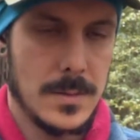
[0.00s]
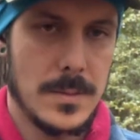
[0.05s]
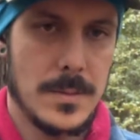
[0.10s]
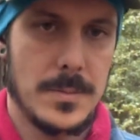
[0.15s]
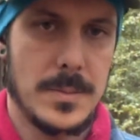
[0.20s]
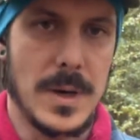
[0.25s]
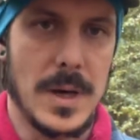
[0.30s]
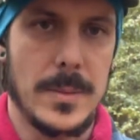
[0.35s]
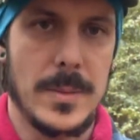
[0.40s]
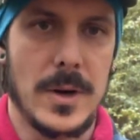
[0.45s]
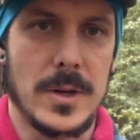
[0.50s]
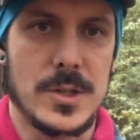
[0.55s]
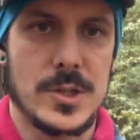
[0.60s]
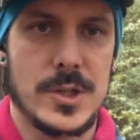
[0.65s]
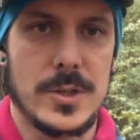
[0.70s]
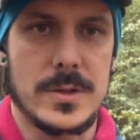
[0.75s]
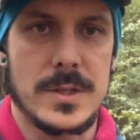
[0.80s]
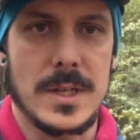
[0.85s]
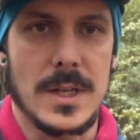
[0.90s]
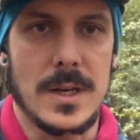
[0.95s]
but I'm only
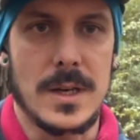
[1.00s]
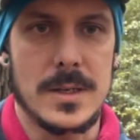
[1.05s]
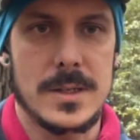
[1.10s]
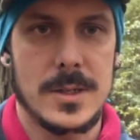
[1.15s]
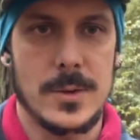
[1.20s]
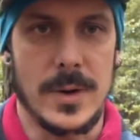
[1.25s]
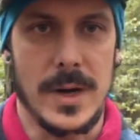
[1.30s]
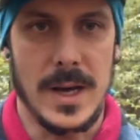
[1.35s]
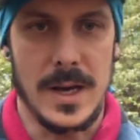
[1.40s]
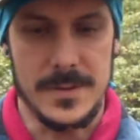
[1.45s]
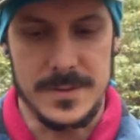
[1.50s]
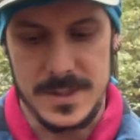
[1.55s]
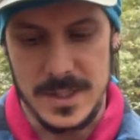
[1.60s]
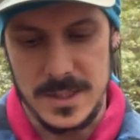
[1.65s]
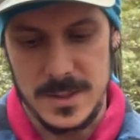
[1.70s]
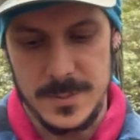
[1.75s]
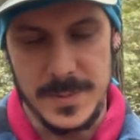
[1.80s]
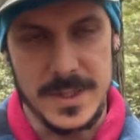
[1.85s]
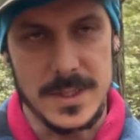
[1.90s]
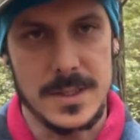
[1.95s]
shooting at a 2.5
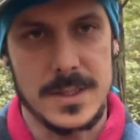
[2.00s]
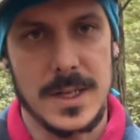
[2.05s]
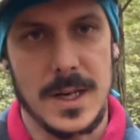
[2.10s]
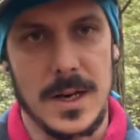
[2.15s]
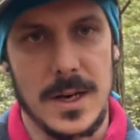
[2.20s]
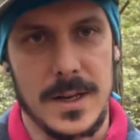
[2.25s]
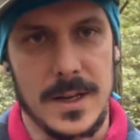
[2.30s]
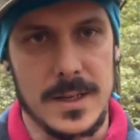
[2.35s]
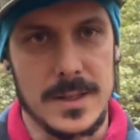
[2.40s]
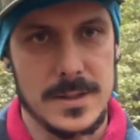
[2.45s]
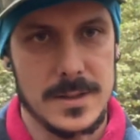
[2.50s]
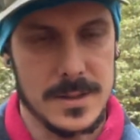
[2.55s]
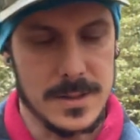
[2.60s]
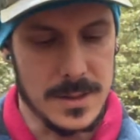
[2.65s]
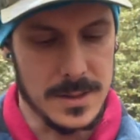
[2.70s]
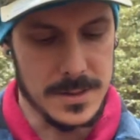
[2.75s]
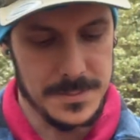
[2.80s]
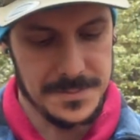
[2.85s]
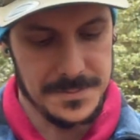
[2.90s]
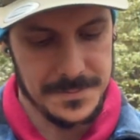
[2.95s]
centimeter target, so
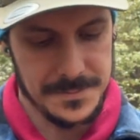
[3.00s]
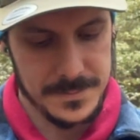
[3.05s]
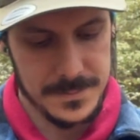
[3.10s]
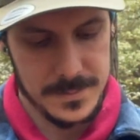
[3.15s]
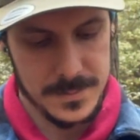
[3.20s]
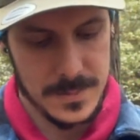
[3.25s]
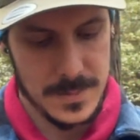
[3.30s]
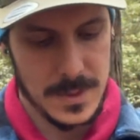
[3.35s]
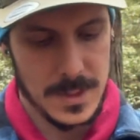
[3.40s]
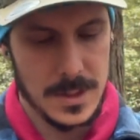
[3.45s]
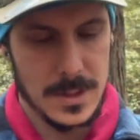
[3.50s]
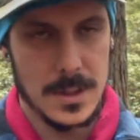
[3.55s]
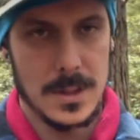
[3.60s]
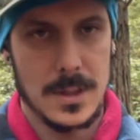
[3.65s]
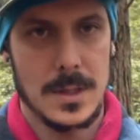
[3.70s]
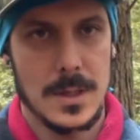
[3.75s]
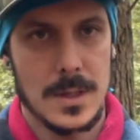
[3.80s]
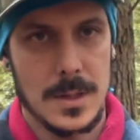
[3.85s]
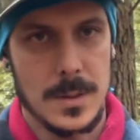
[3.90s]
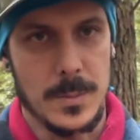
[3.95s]

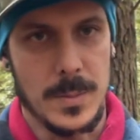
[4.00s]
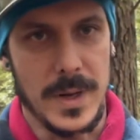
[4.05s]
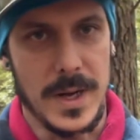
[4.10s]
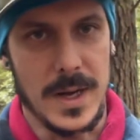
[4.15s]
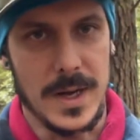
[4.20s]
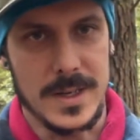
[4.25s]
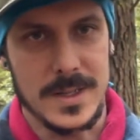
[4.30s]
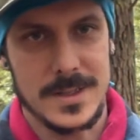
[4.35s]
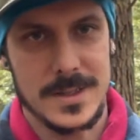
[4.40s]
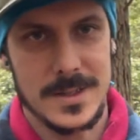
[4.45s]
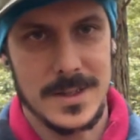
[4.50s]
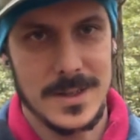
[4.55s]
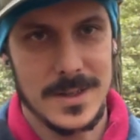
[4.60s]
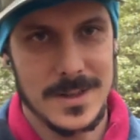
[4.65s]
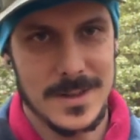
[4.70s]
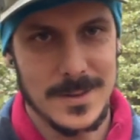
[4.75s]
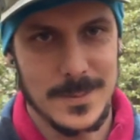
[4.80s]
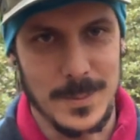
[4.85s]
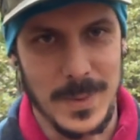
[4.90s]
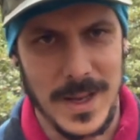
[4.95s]
be nice,
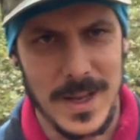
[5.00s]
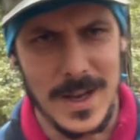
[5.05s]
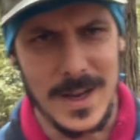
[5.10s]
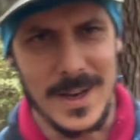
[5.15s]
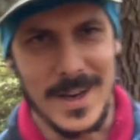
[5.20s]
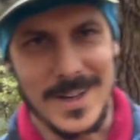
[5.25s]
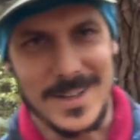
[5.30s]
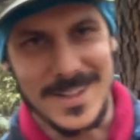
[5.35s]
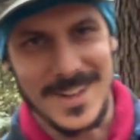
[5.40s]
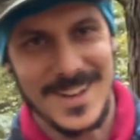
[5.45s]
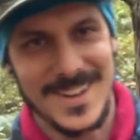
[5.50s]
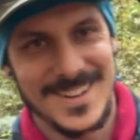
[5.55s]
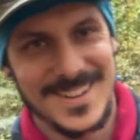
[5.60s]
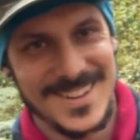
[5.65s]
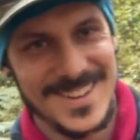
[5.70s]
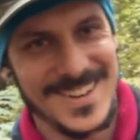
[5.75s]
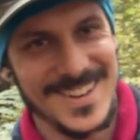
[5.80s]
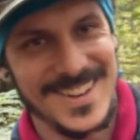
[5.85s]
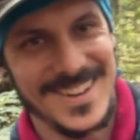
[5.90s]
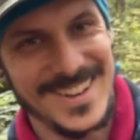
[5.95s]
be kind.
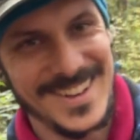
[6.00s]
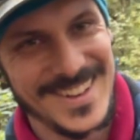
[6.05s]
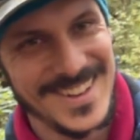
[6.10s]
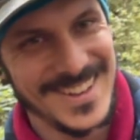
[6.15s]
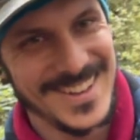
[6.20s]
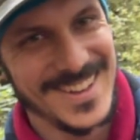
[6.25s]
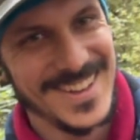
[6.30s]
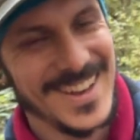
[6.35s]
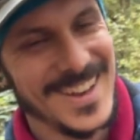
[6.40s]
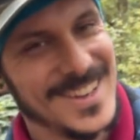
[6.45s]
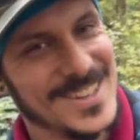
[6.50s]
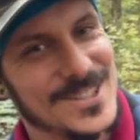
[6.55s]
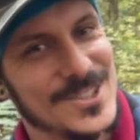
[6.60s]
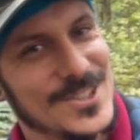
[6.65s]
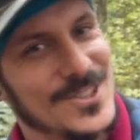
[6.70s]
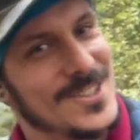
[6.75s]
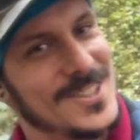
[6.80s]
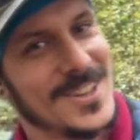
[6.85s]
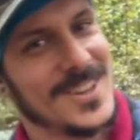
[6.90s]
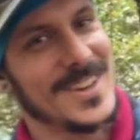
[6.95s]

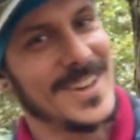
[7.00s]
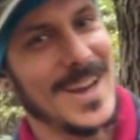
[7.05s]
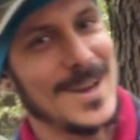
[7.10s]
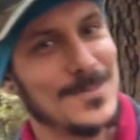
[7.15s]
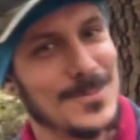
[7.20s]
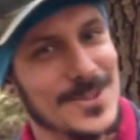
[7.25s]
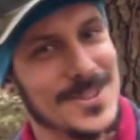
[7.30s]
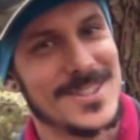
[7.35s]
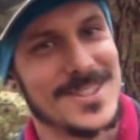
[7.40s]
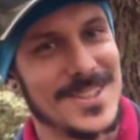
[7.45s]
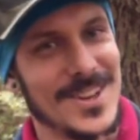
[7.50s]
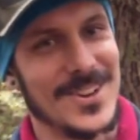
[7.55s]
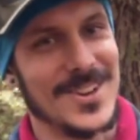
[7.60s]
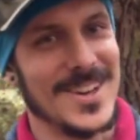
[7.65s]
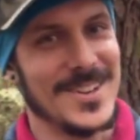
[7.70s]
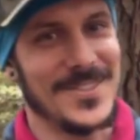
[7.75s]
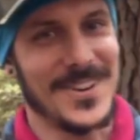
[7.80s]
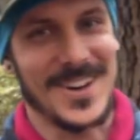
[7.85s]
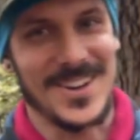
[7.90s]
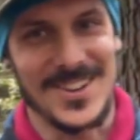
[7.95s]
Shooting on camera is so
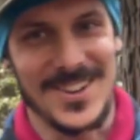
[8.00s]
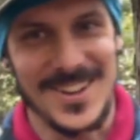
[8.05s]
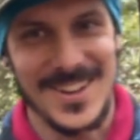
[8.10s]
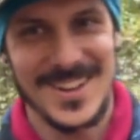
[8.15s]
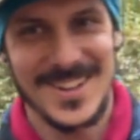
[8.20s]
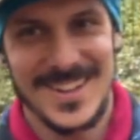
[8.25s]
difficult.